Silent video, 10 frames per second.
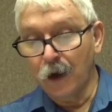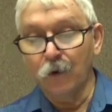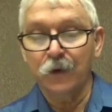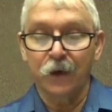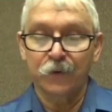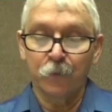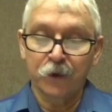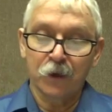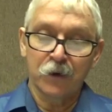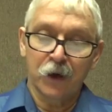Okay, then we
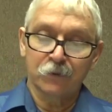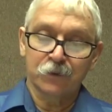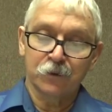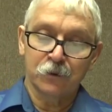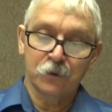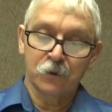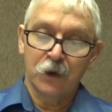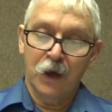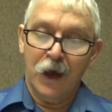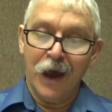go down to
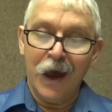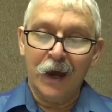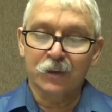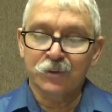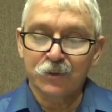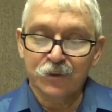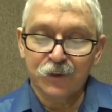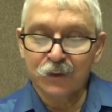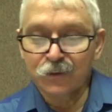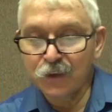Acts, the
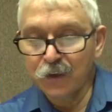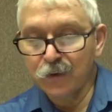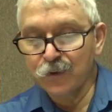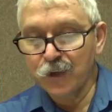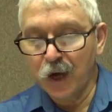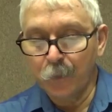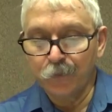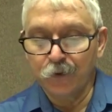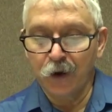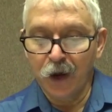16th
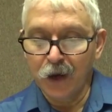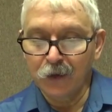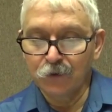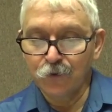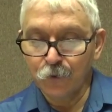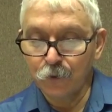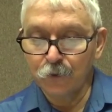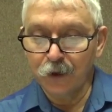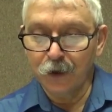chapter, 8 through